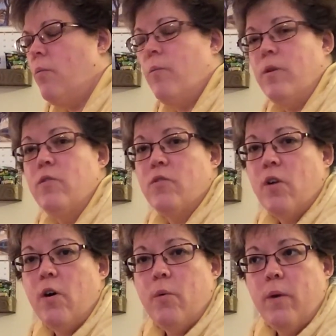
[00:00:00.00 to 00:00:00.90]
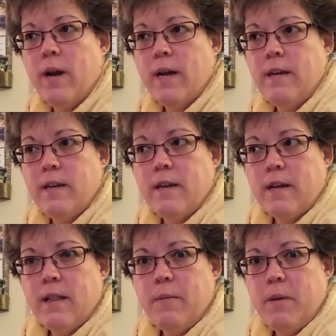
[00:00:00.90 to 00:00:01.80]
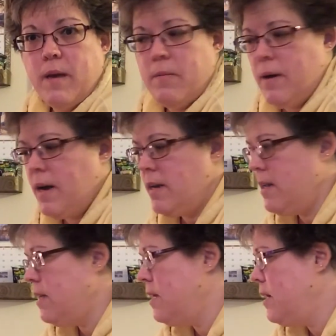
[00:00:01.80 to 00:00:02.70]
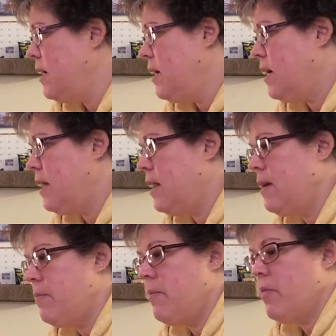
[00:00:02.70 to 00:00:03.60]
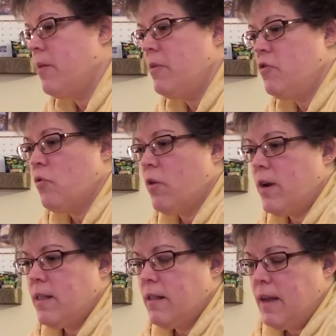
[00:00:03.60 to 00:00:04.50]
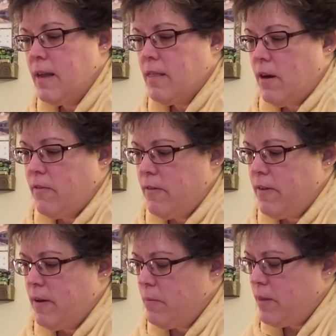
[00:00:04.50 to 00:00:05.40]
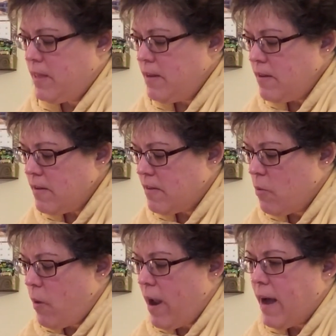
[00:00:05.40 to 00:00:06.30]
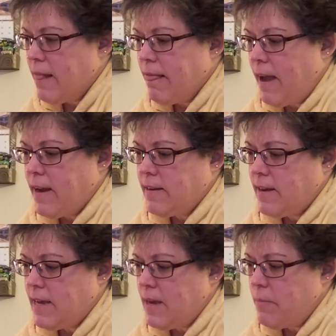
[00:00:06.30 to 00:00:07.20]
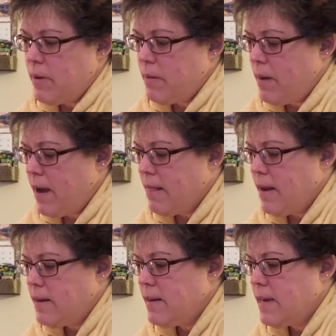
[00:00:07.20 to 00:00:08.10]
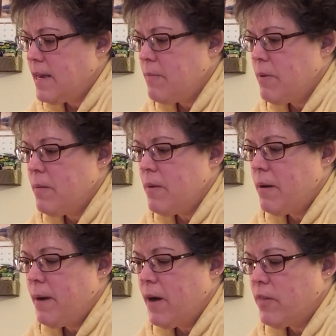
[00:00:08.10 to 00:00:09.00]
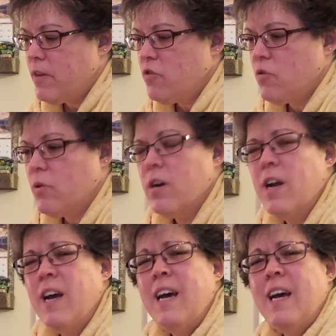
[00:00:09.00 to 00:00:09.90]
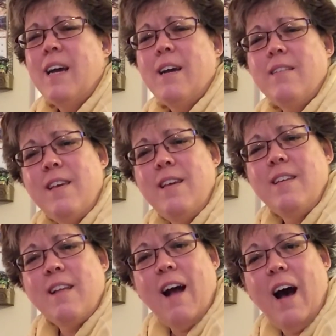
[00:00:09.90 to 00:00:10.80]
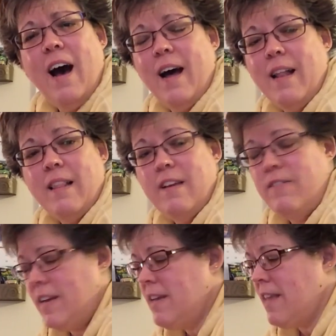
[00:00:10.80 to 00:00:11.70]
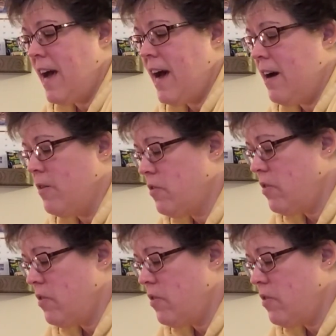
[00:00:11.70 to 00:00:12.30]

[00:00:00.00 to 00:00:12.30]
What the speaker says: You saw when I did clip him, I did clip the majority of the length off of him, but this is the way I like to keep him. I like to keep him about this short because he's hot living in the house.